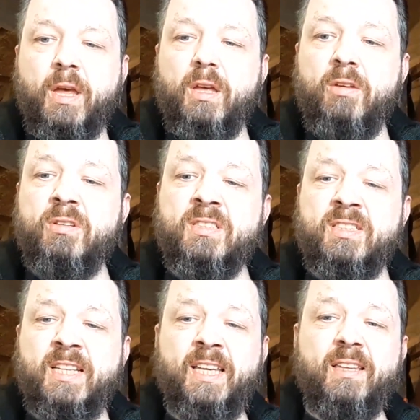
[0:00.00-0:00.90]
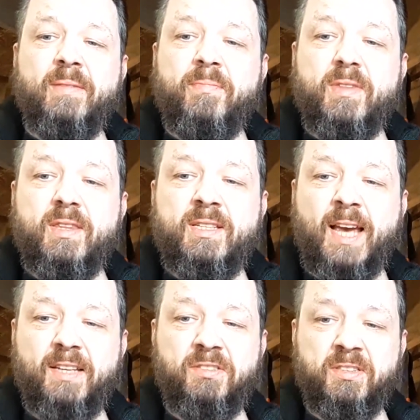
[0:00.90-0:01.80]
You can see the
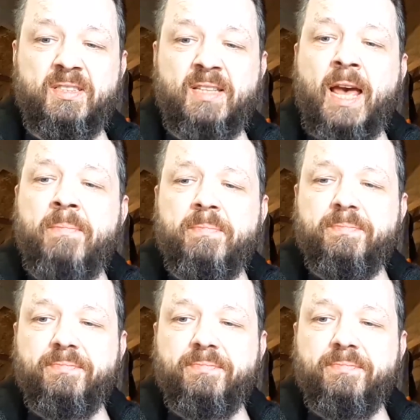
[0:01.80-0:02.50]
textured stem,